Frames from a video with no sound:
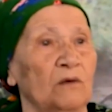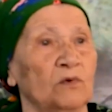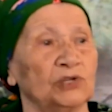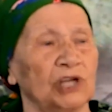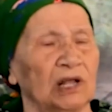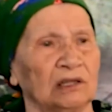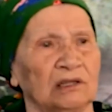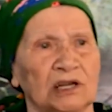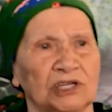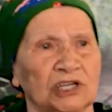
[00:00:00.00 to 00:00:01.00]
One
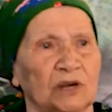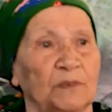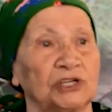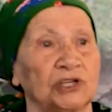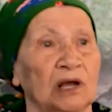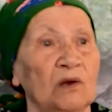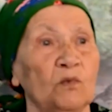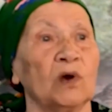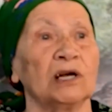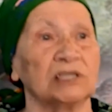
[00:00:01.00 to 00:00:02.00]
woman, I don't know
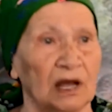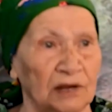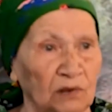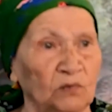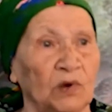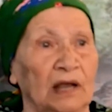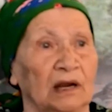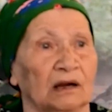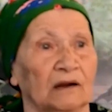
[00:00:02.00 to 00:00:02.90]
who she was.